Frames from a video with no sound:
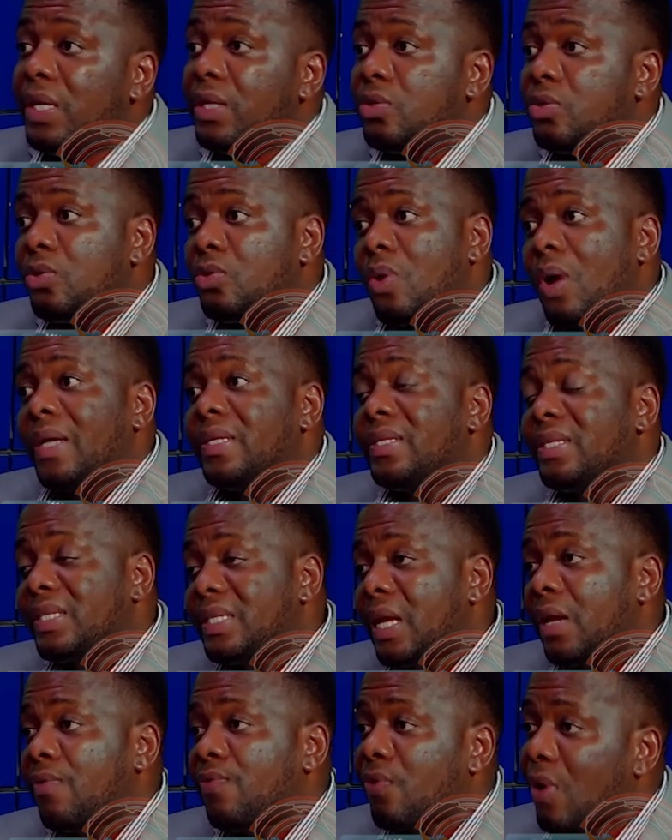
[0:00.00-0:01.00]
to go and sell
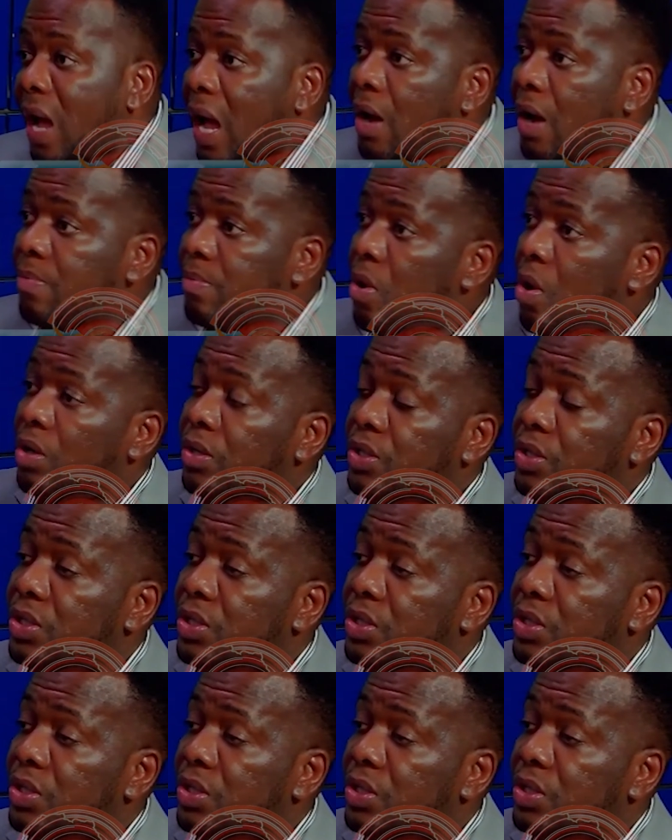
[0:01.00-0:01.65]
for how much?